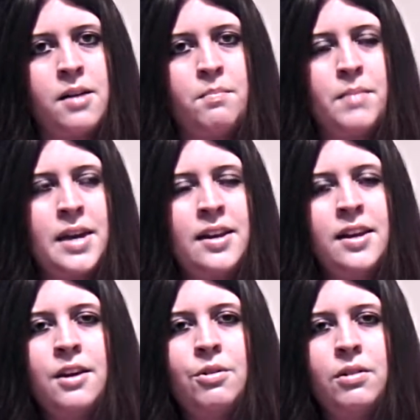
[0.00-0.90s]
mean
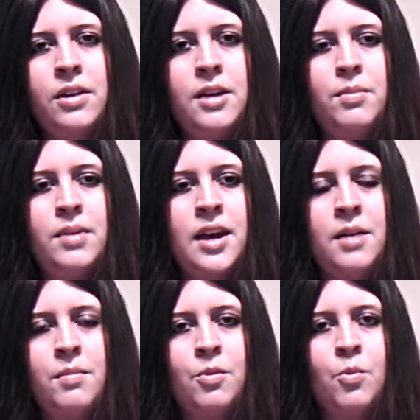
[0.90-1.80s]
heel, he
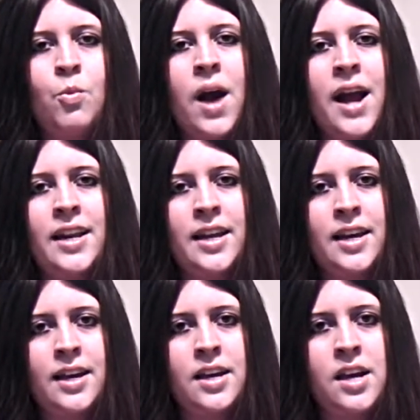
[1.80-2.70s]
became the
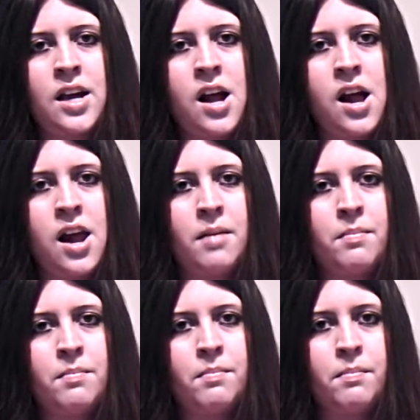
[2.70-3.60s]
whiny
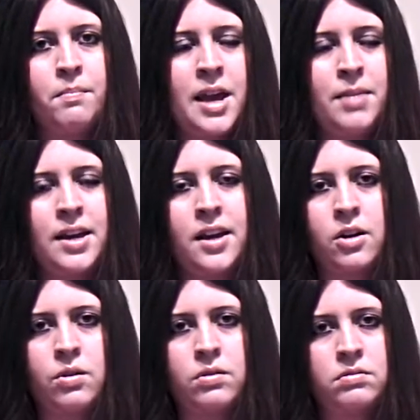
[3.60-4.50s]
baby
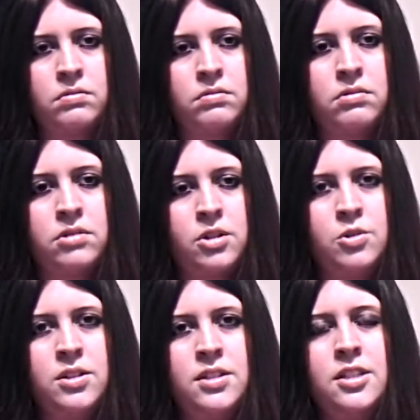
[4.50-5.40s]
heel, who
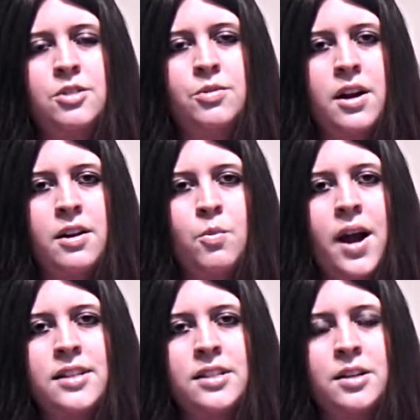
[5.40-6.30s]
just sits around and
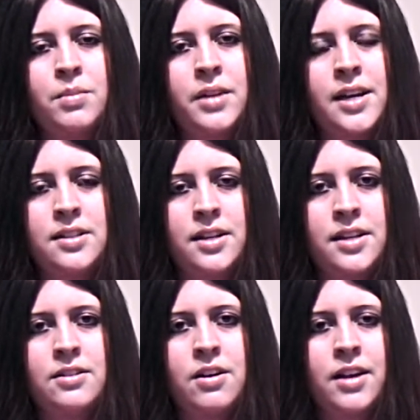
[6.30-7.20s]
whines and complains that
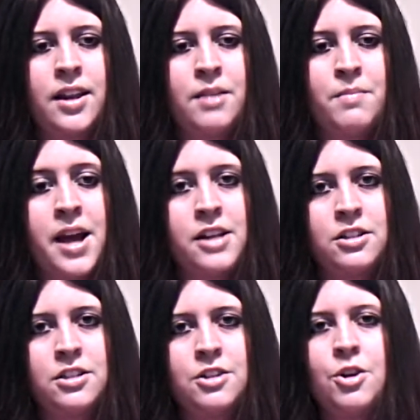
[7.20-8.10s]
he's not getting
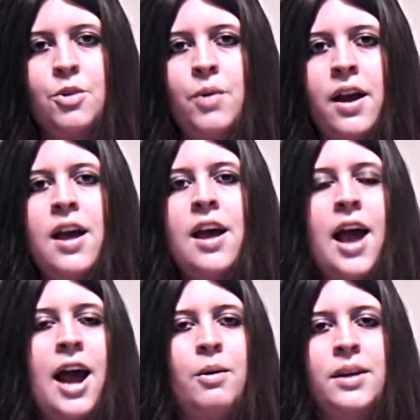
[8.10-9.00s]
matches. You know
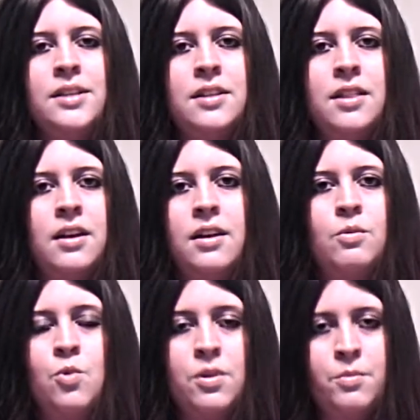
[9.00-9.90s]
how he did the
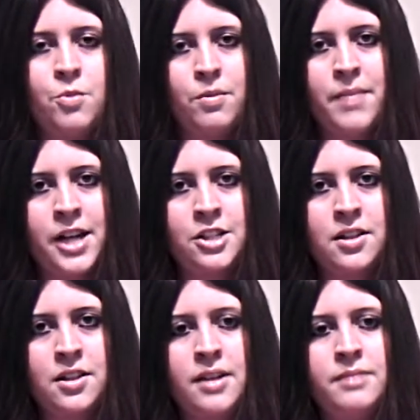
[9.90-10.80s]
one more match
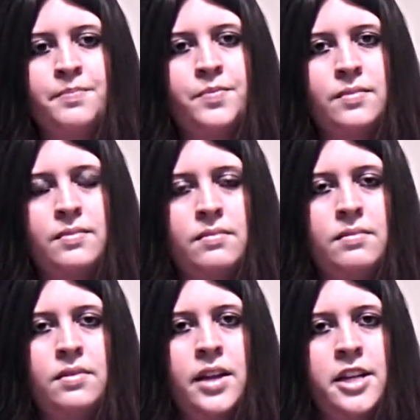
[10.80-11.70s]
thing?
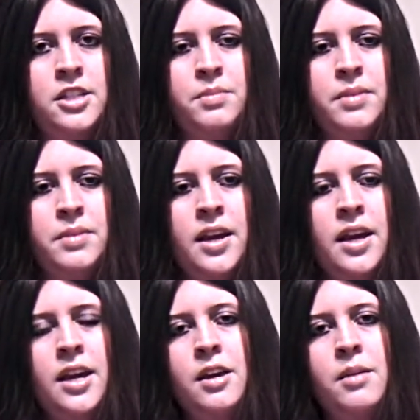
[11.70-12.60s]
He just
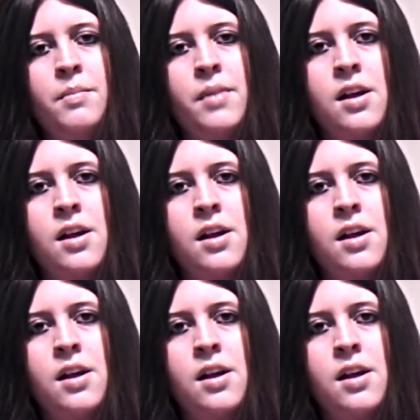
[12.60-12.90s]
became